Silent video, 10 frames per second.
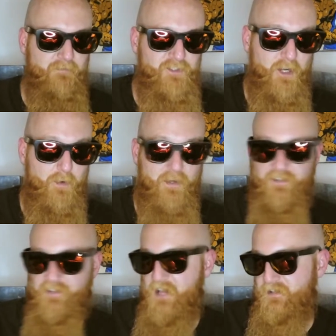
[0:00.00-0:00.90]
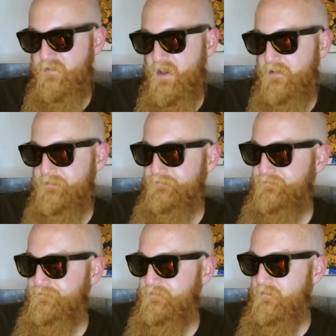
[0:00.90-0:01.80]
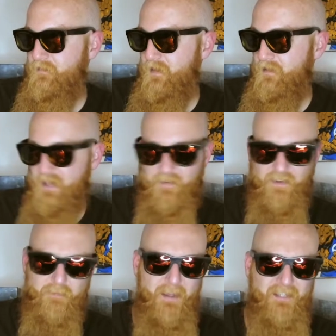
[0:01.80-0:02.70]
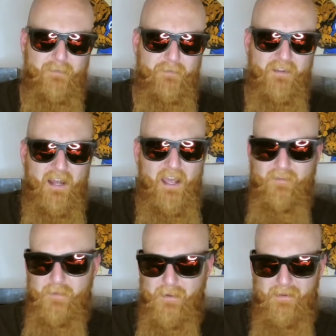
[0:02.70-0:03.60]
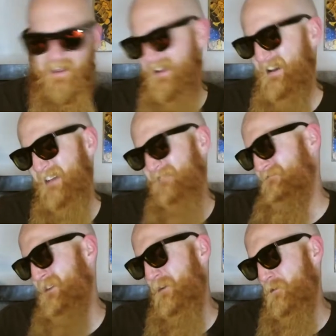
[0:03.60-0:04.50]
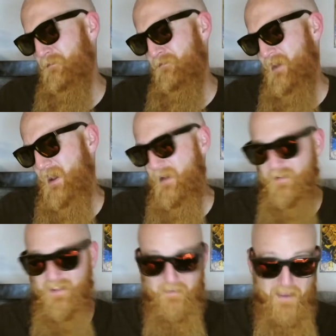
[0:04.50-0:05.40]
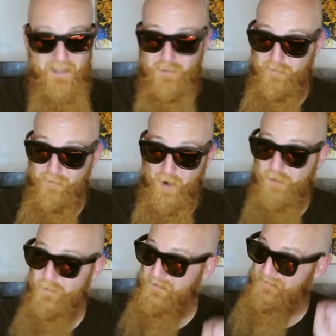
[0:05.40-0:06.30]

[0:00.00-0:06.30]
series as of yet. They have yet to make something that I have been like, ah, not really a fan. Everything they made so far has been...